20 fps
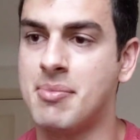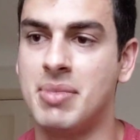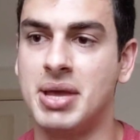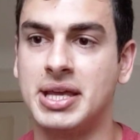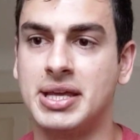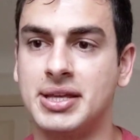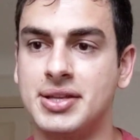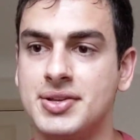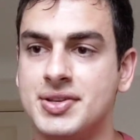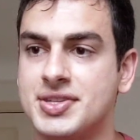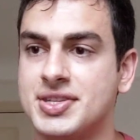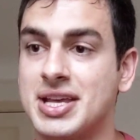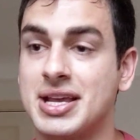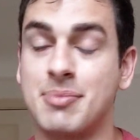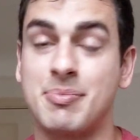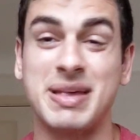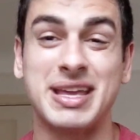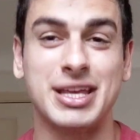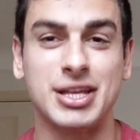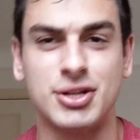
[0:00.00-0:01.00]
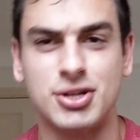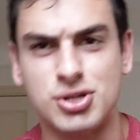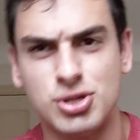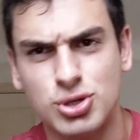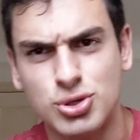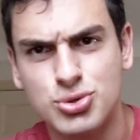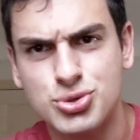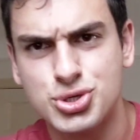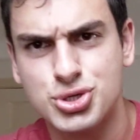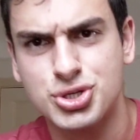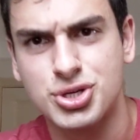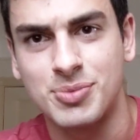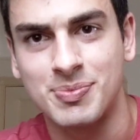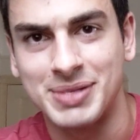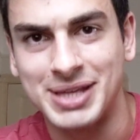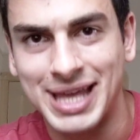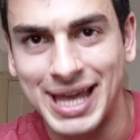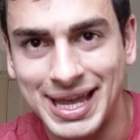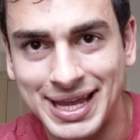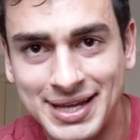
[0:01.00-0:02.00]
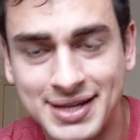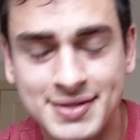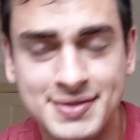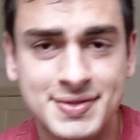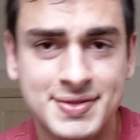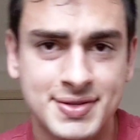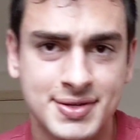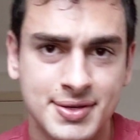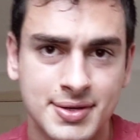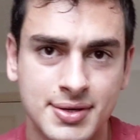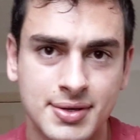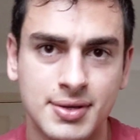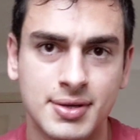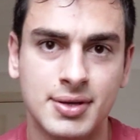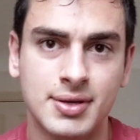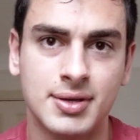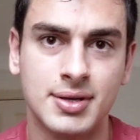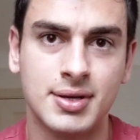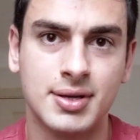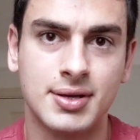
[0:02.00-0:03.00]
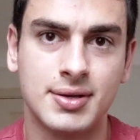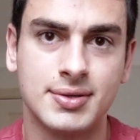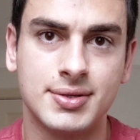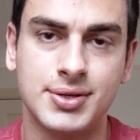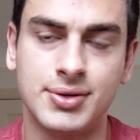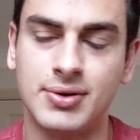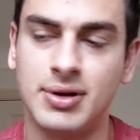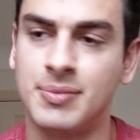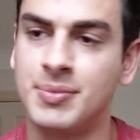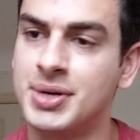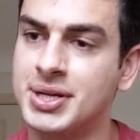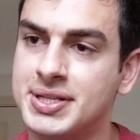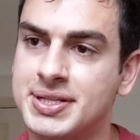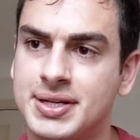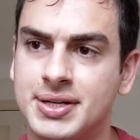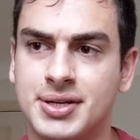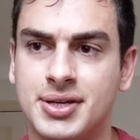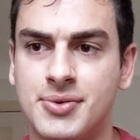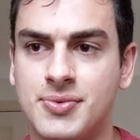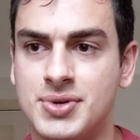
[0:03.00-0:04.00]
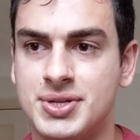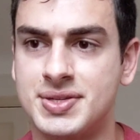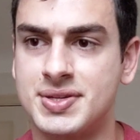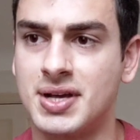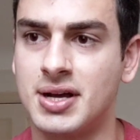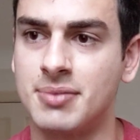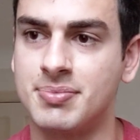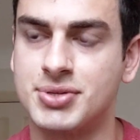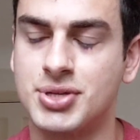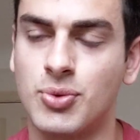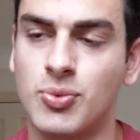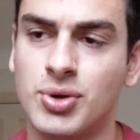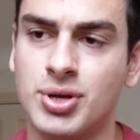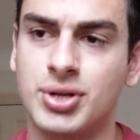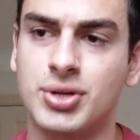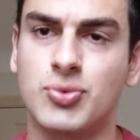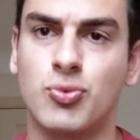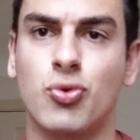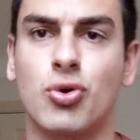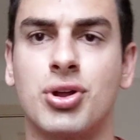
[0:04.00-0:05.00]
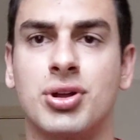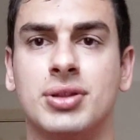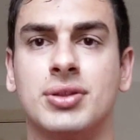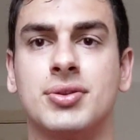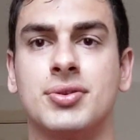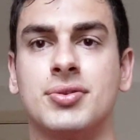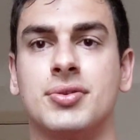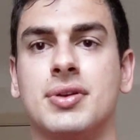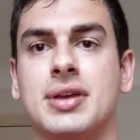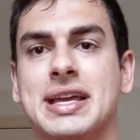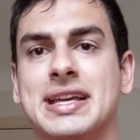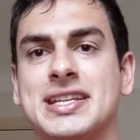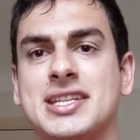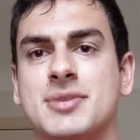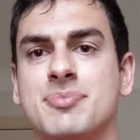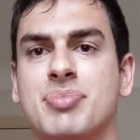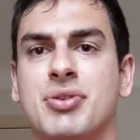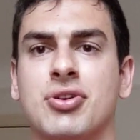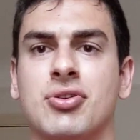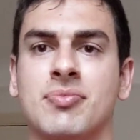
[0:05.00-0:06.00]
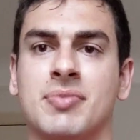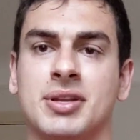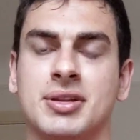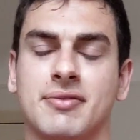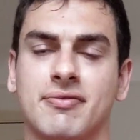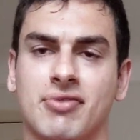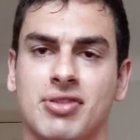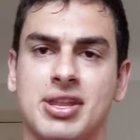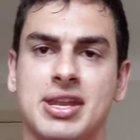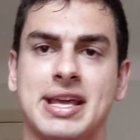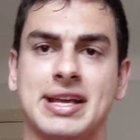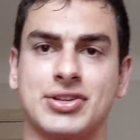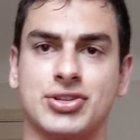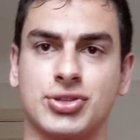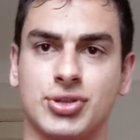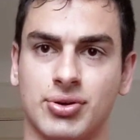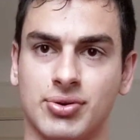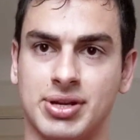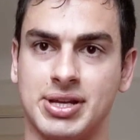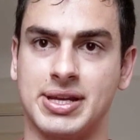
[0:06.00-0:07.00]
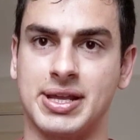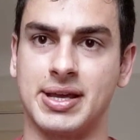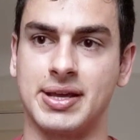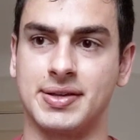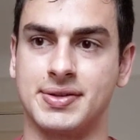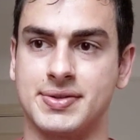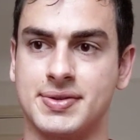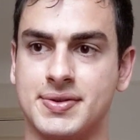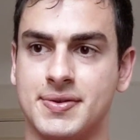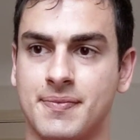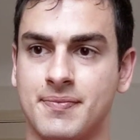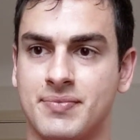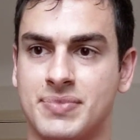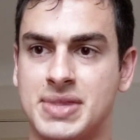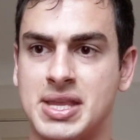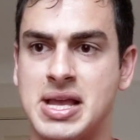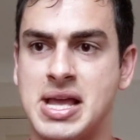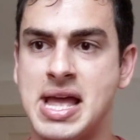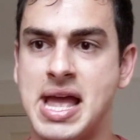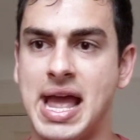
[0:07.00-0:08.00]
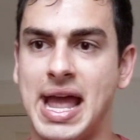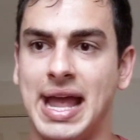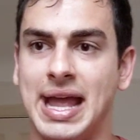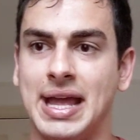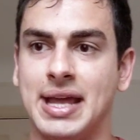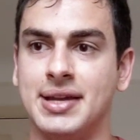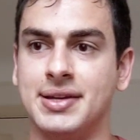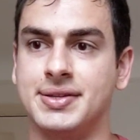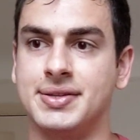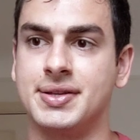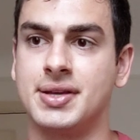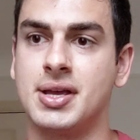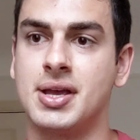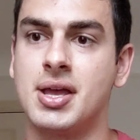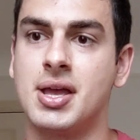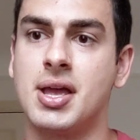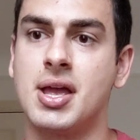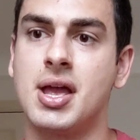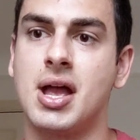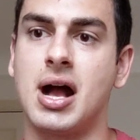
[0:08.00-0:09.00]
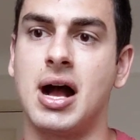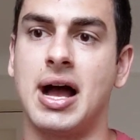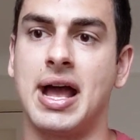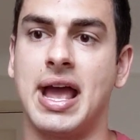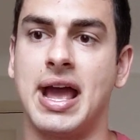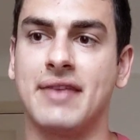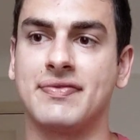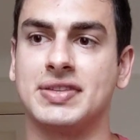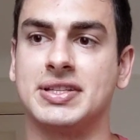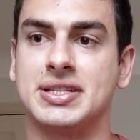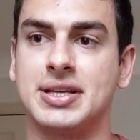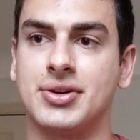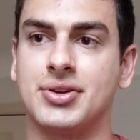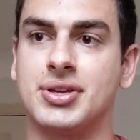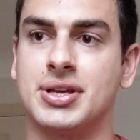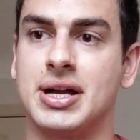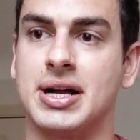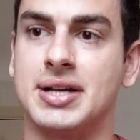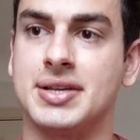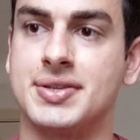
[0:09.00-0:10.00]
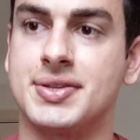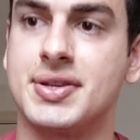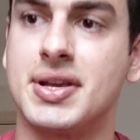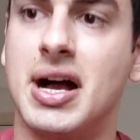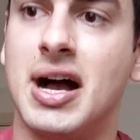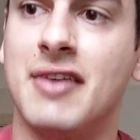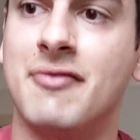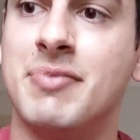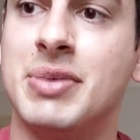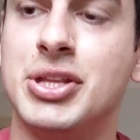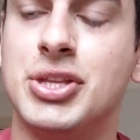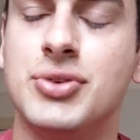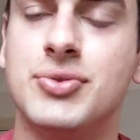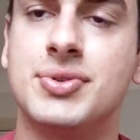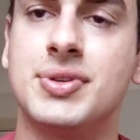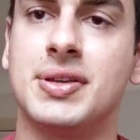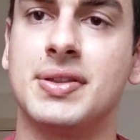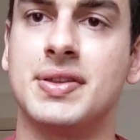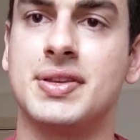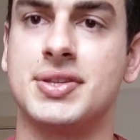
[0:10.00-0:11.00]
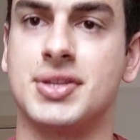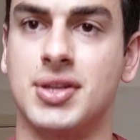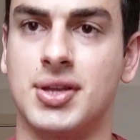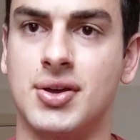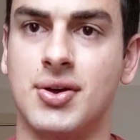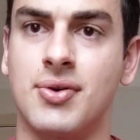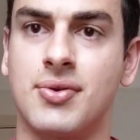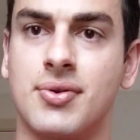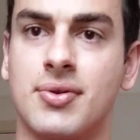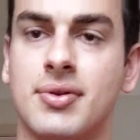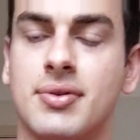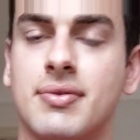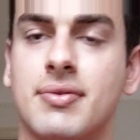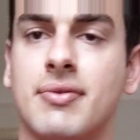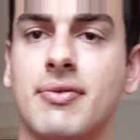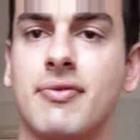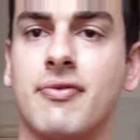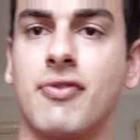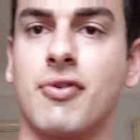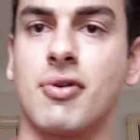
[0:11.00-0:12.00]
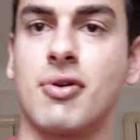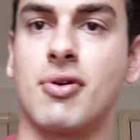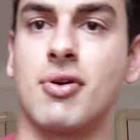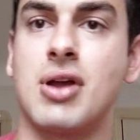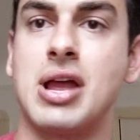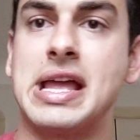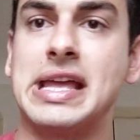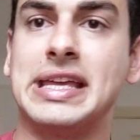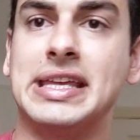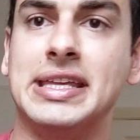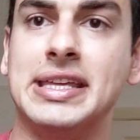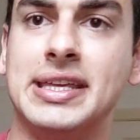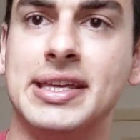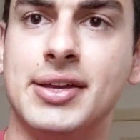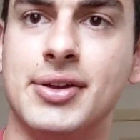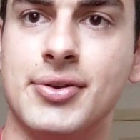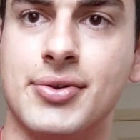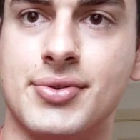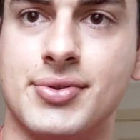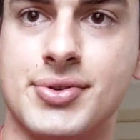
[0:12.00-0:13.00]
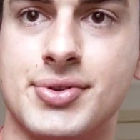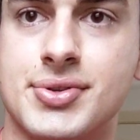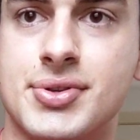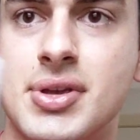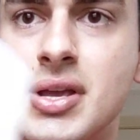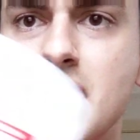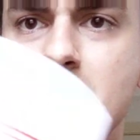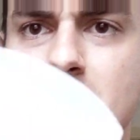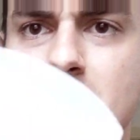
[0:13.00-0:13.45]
making you sick, making you lose some gains, dude, I'm gonna tell you what's up. So we're gonna run a little experiment for the next 30 days. And I have to tell you guys, I've been using this deodorant for years.